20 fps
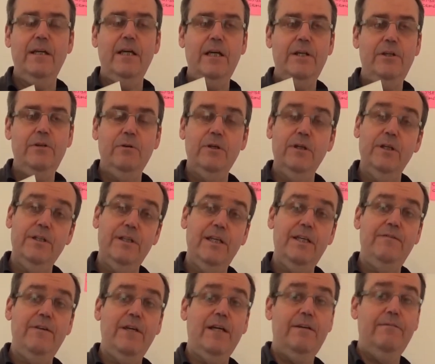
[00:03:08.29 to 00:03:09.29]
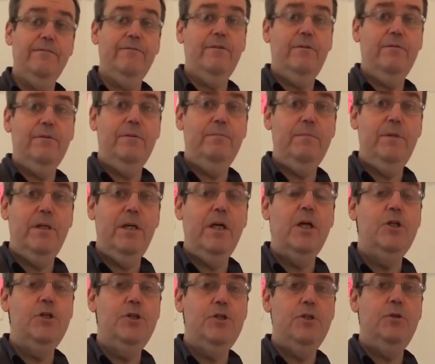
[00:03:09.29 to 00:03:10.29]
and you're going to deviate from them,
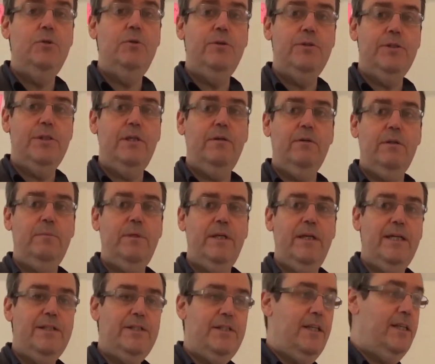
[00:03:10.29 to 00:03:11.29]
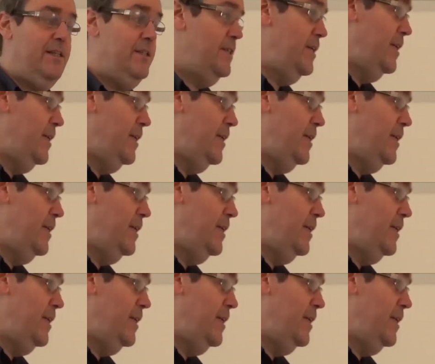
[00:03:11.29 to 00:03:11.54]
do tell the PSN